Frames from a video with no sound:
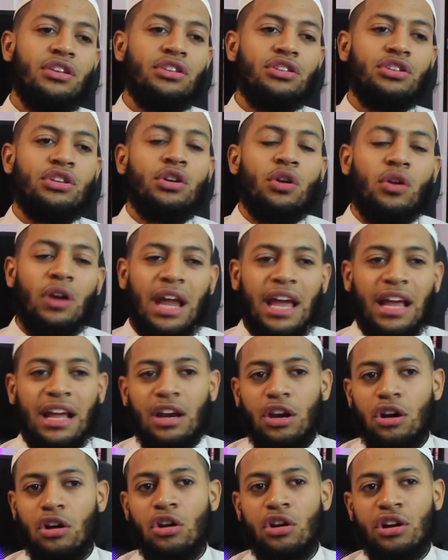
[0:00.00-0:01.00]
you know,
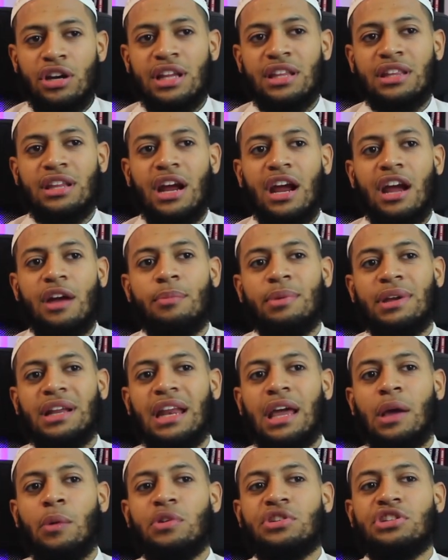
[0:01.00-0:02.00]
like learning the Arabic
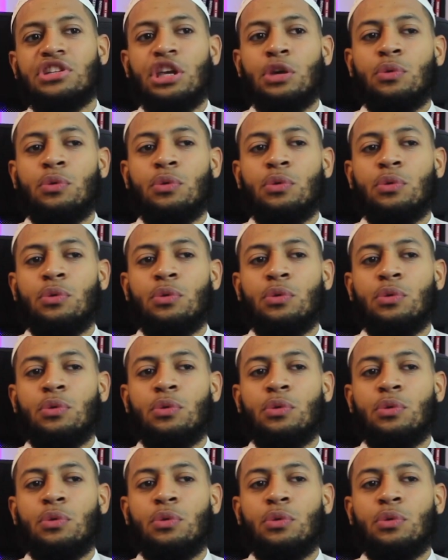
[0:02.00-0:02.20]
language,